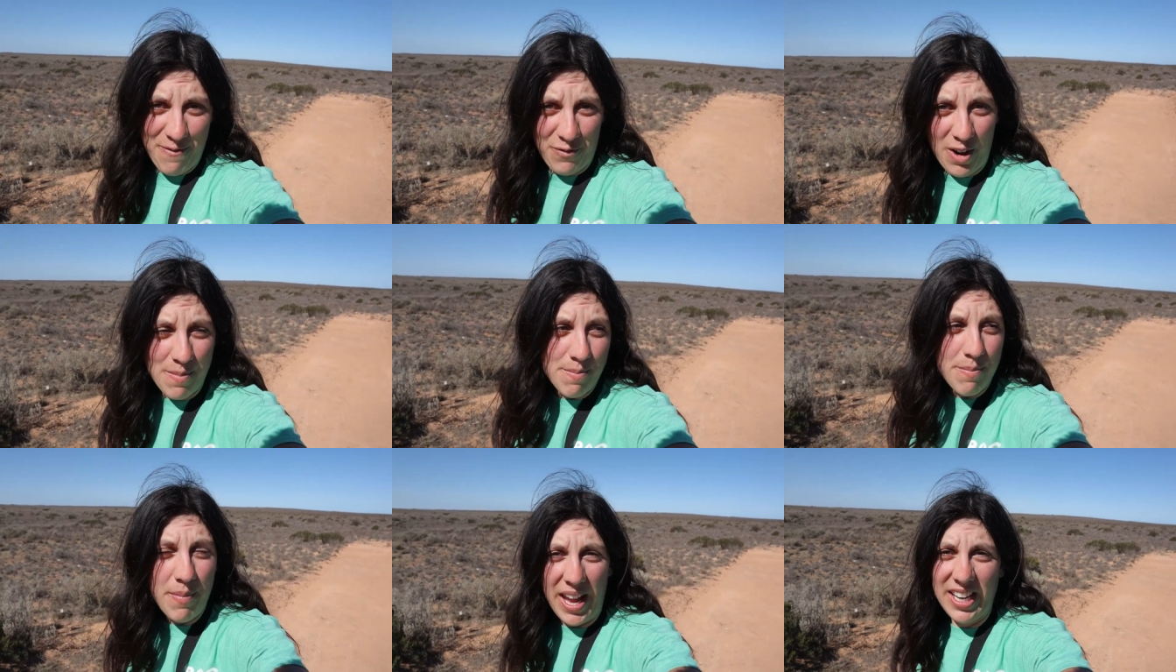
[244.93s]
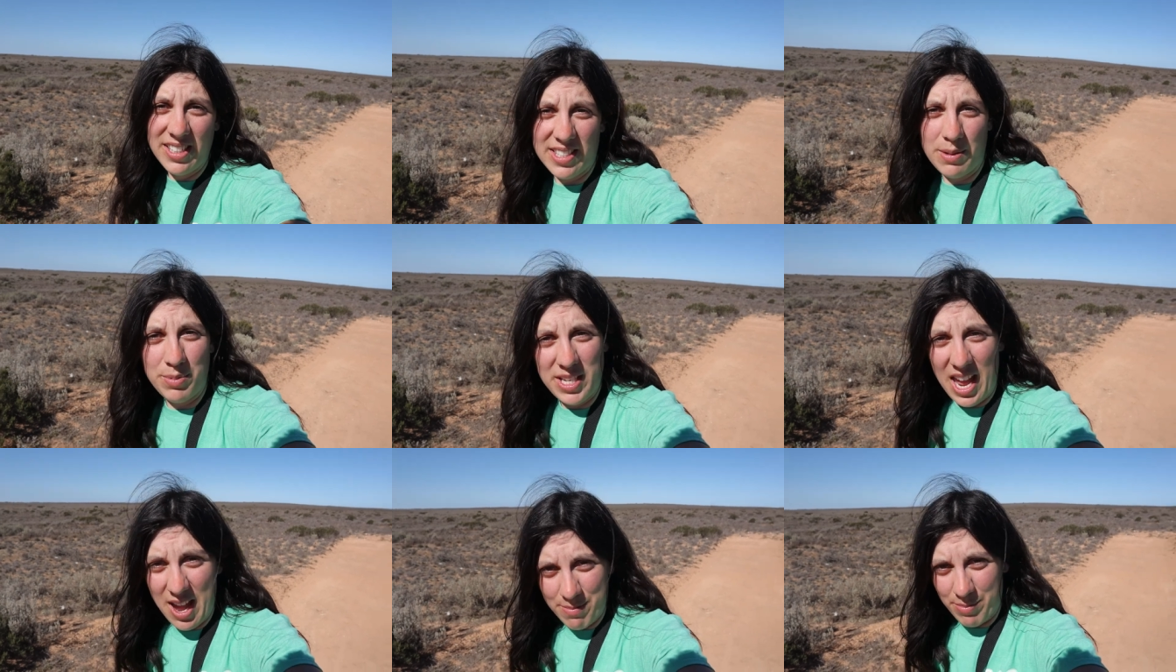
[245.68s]
From May to
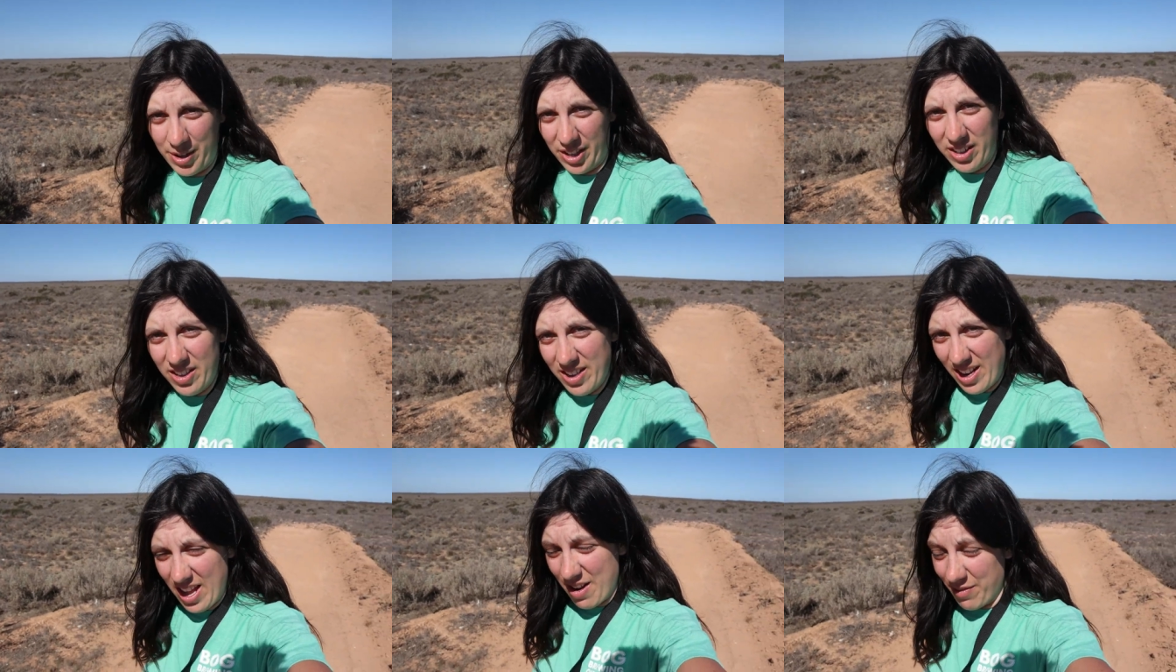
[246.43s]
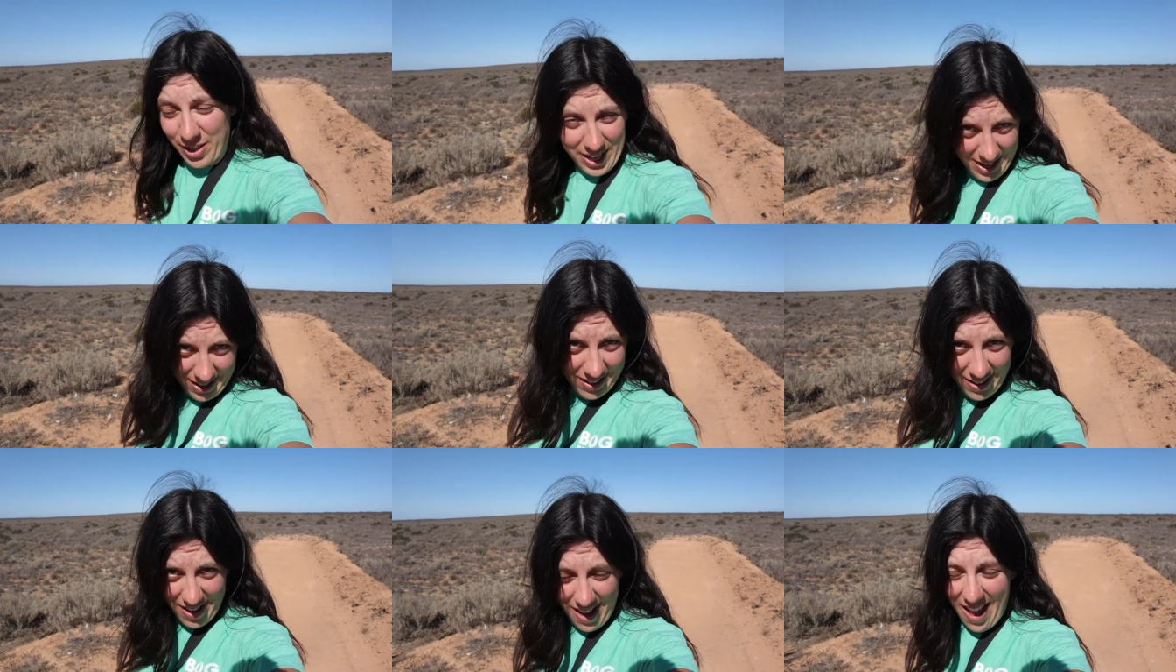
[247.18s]
September every year,